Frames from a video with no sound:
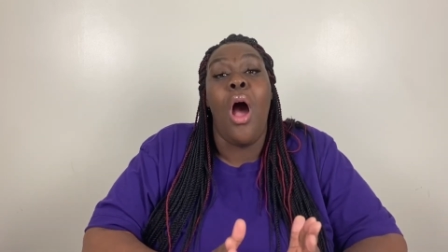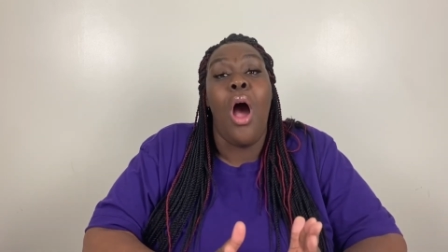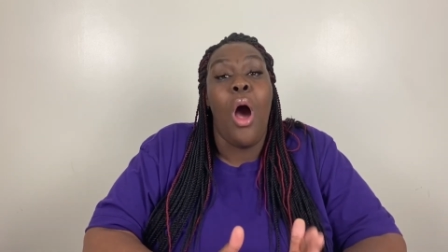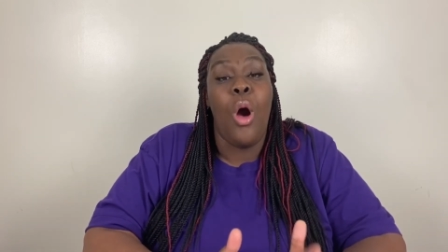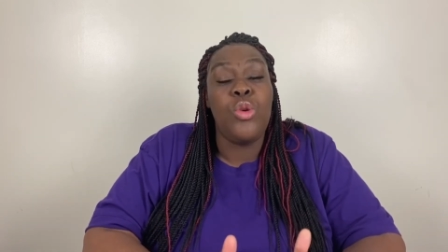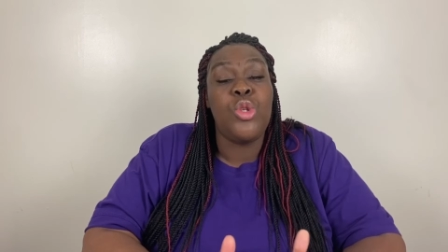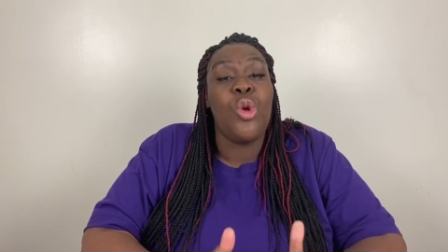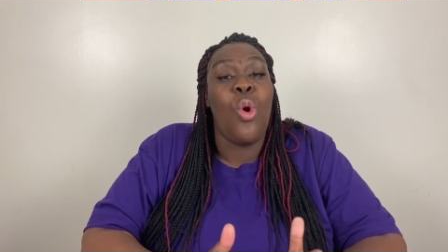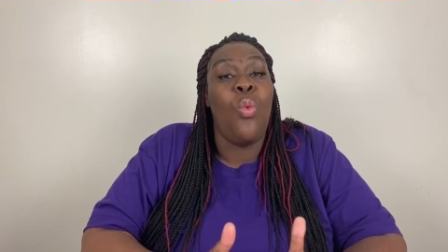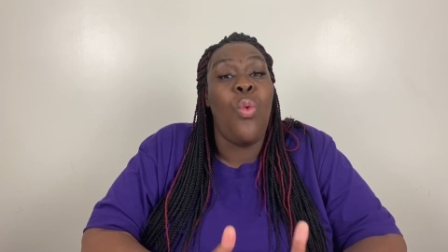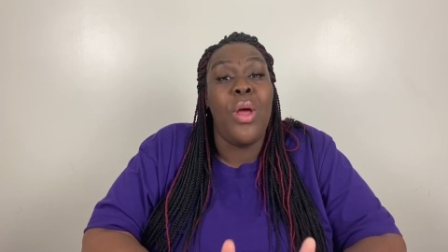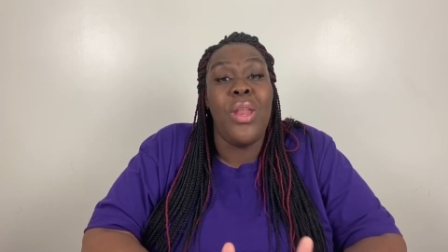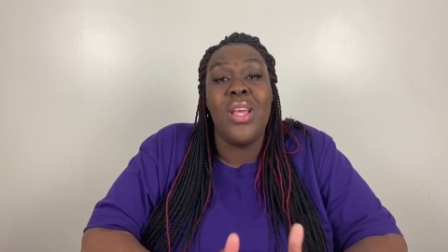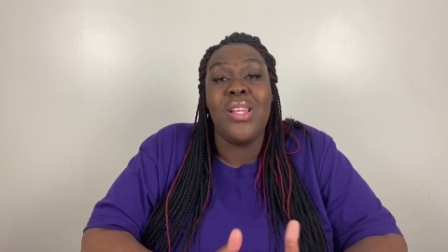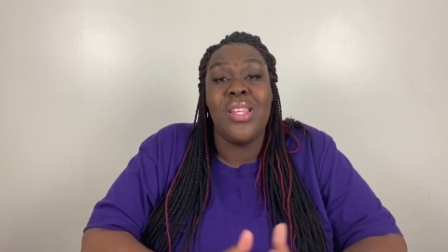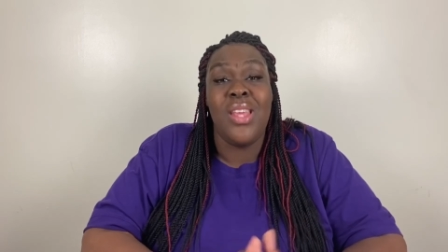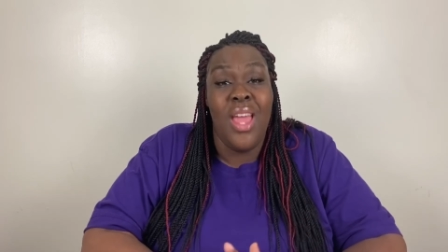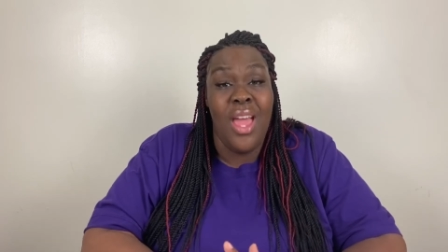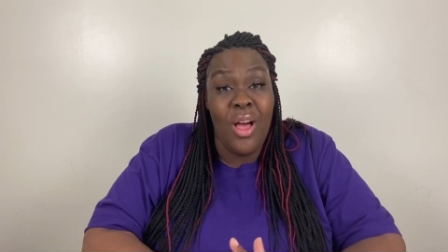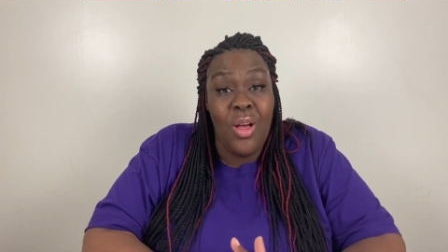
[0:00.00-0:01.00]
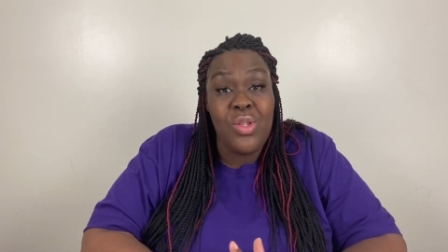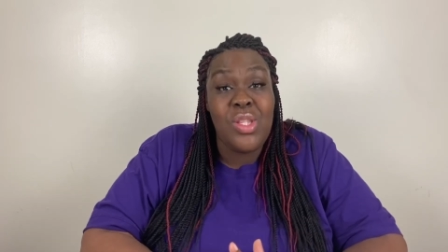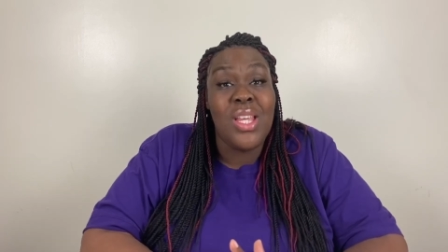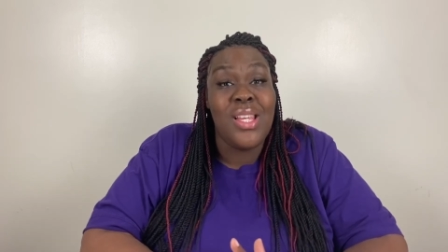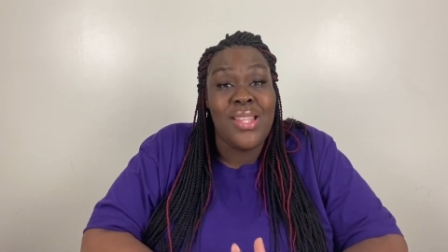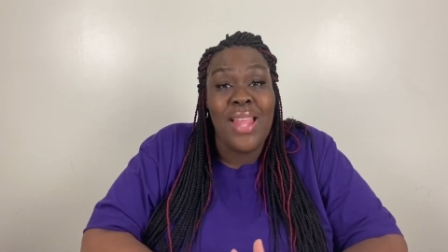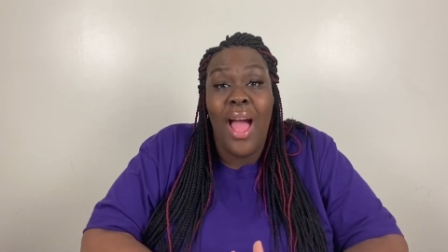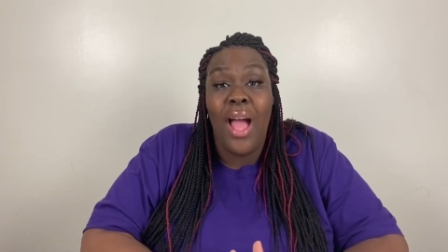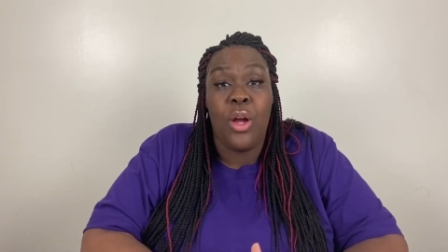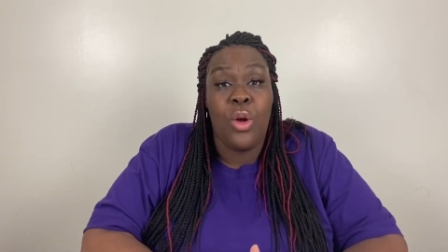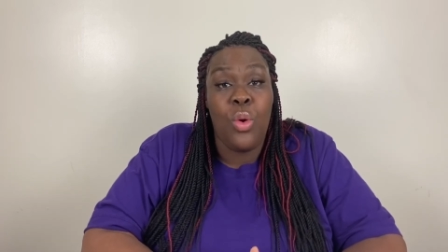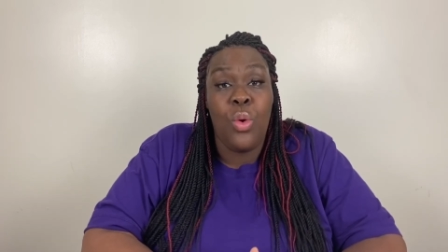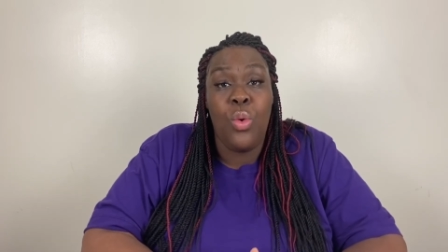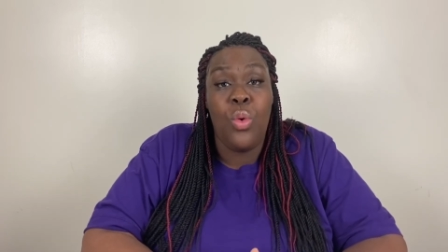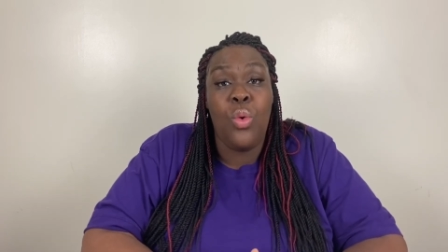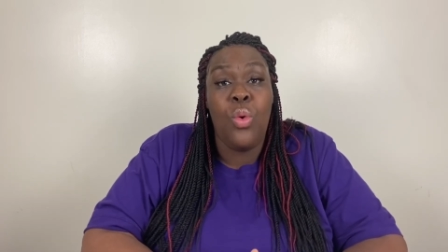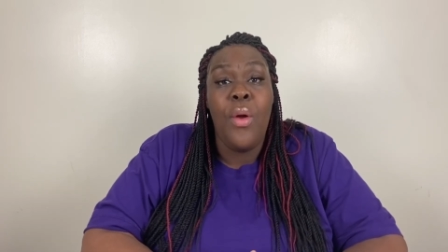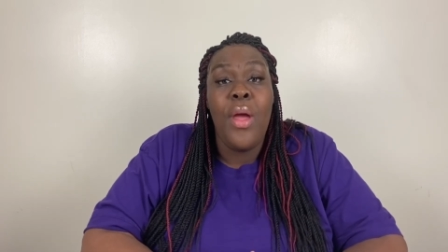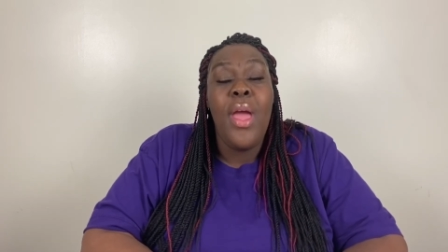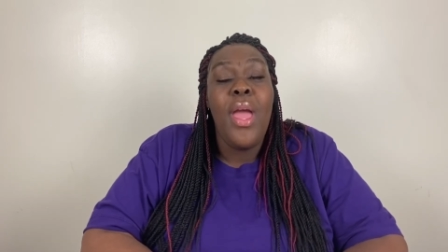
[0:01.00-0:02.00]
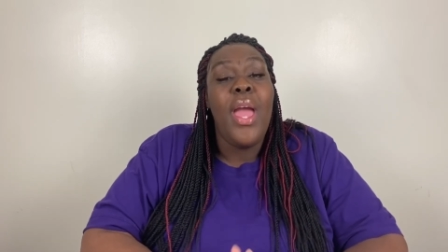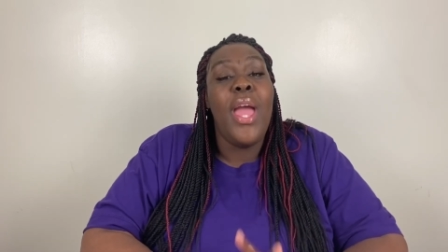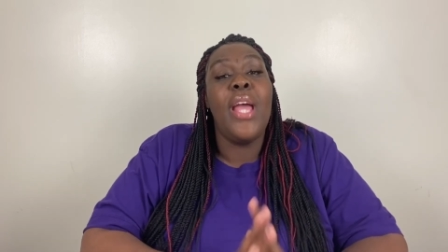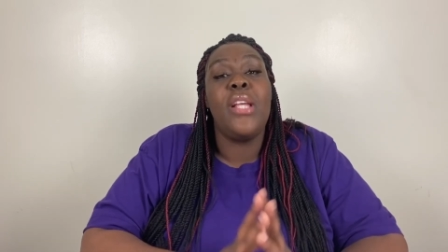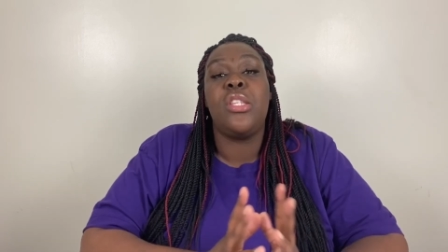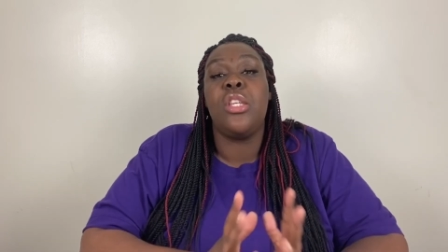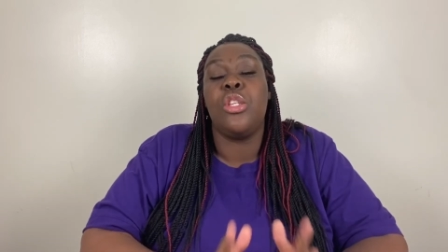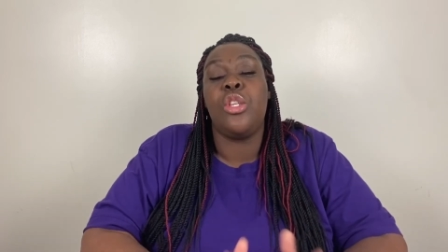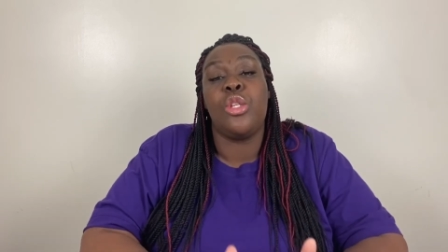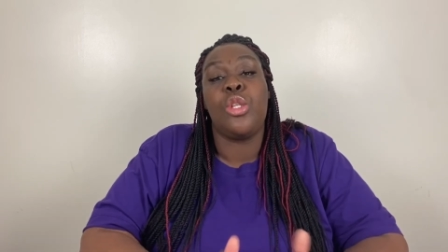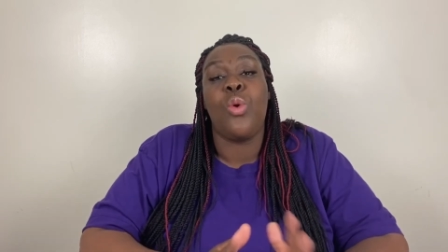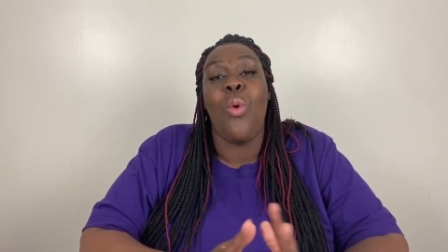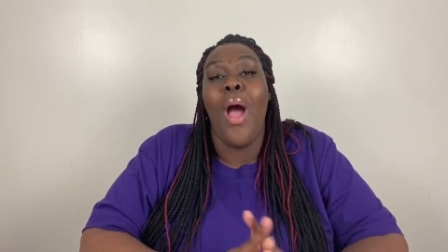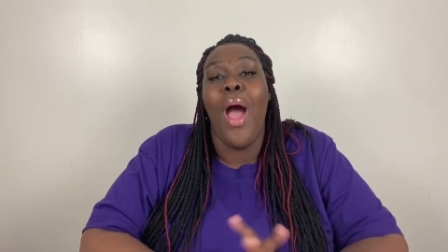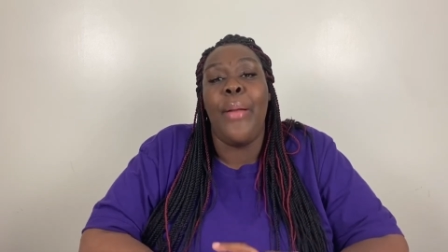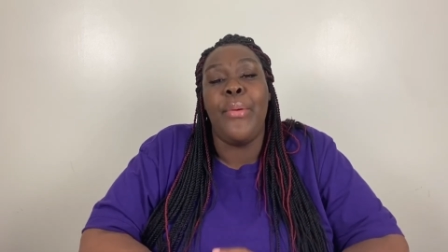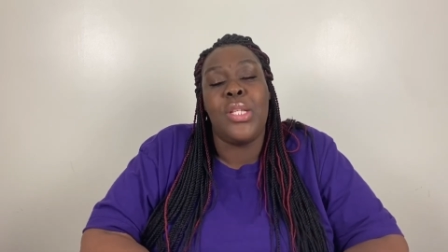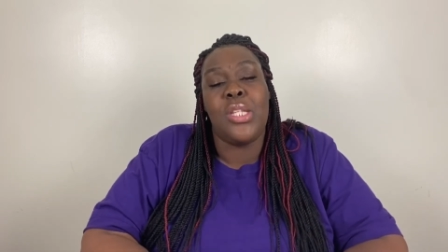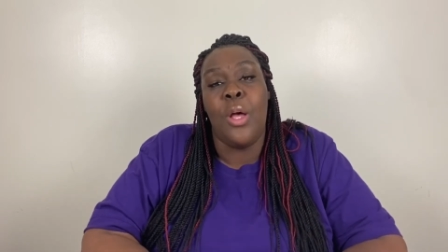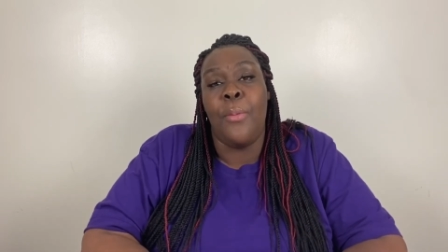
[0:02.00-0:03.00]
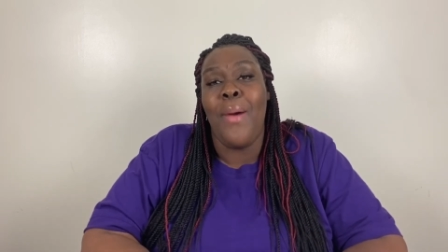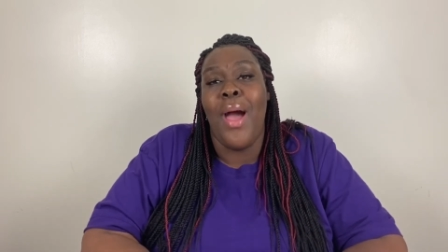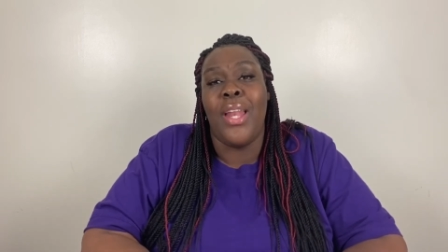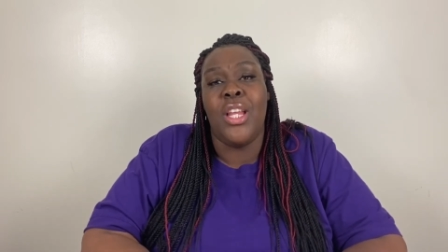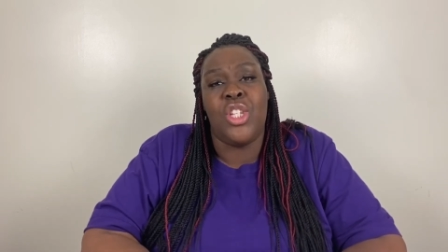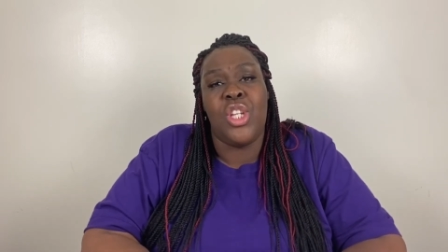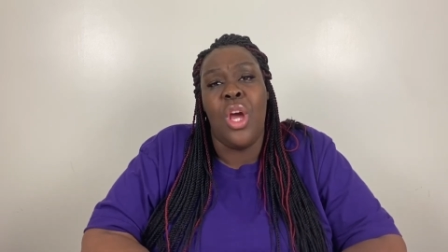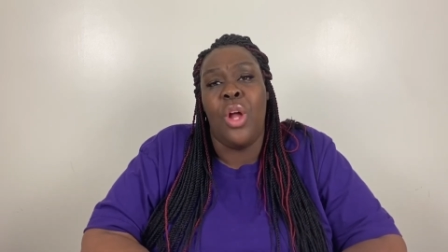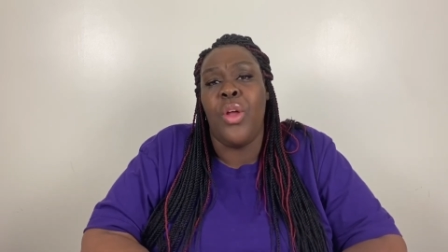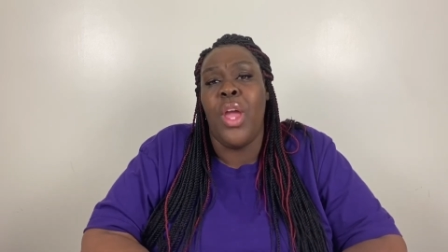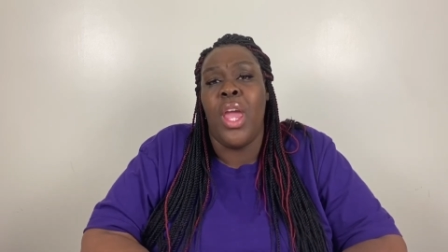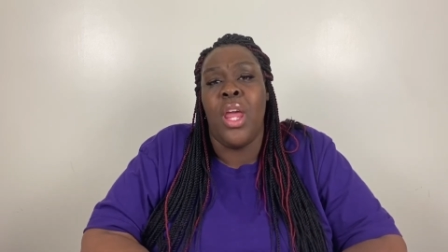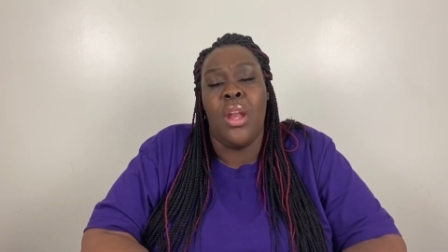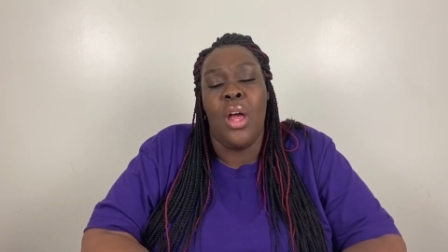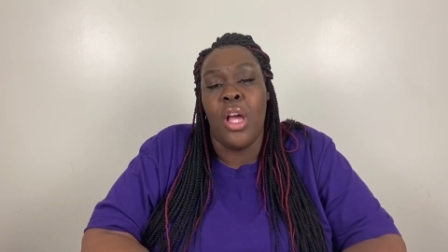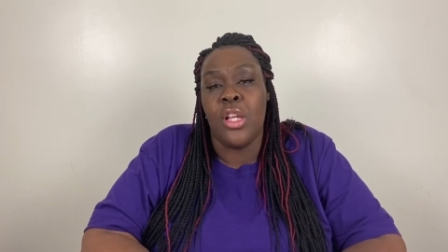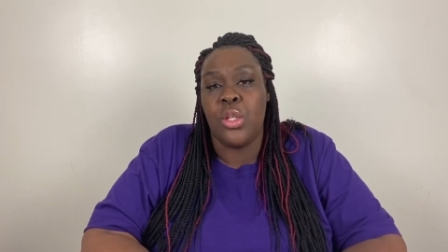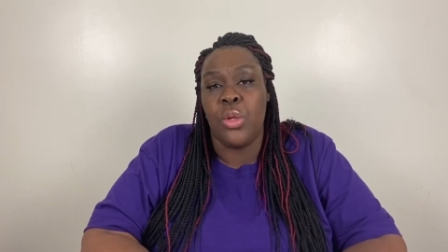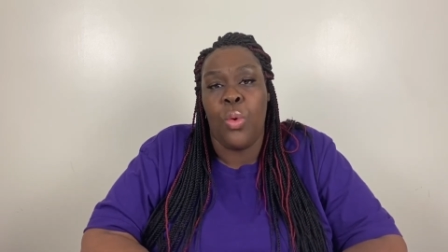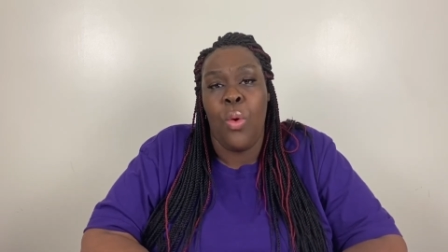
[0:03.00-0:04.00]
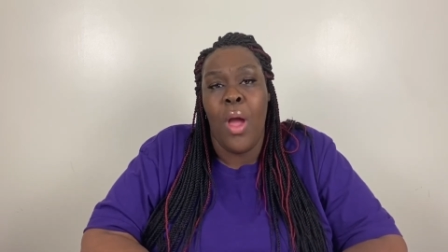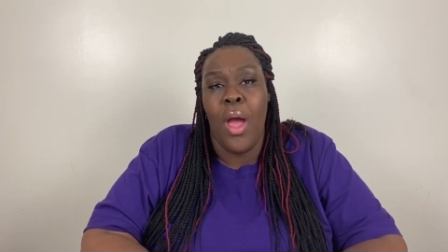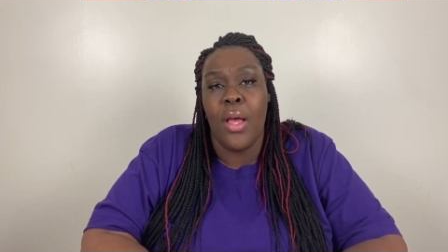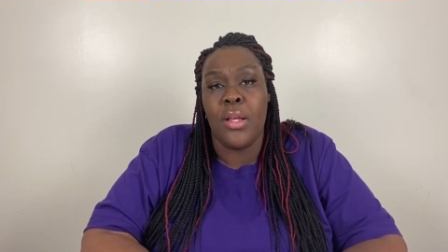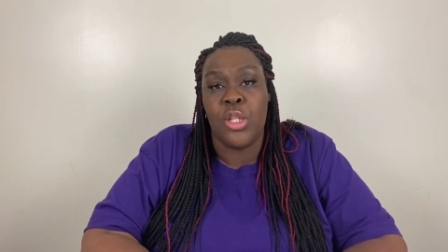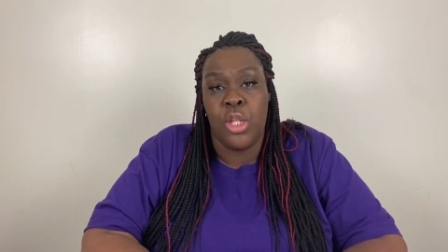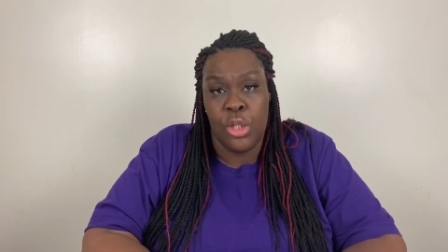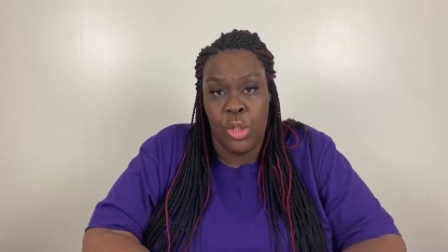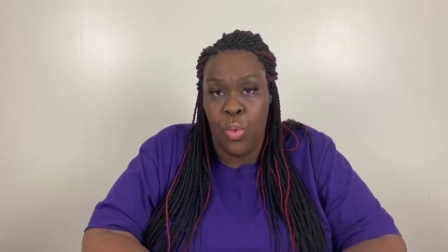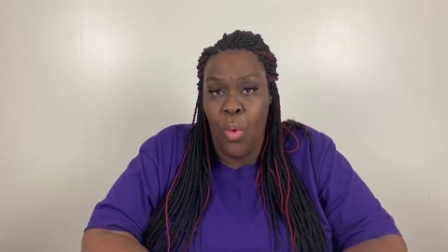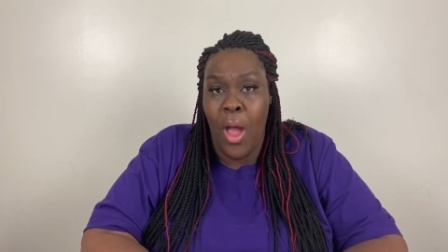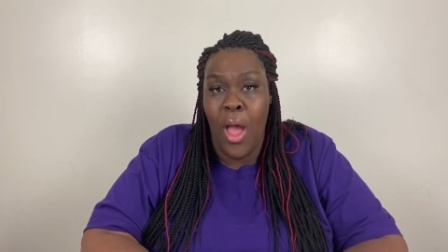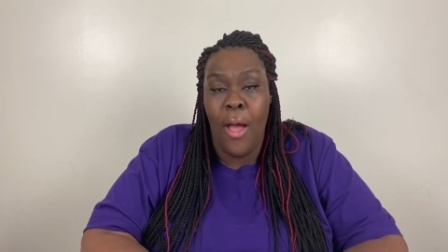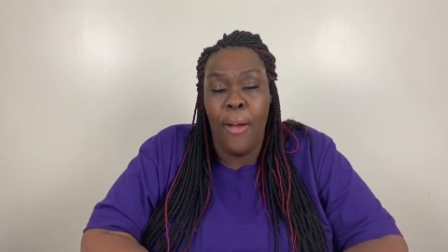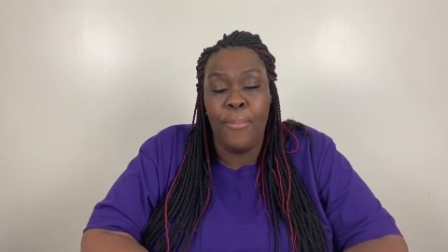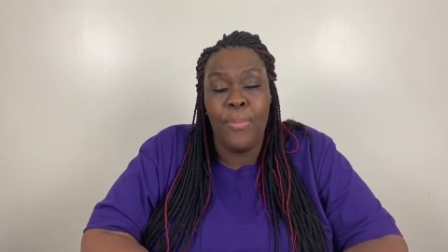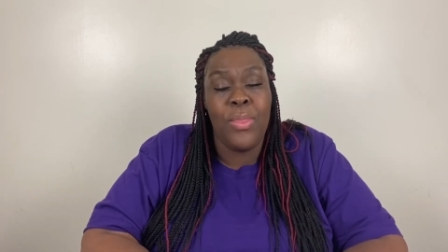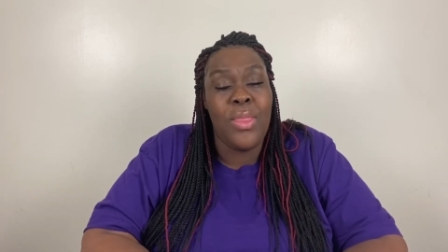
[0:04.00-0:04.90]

also, what else is not cool is to subscribe to somebody's channel and unsubscribe.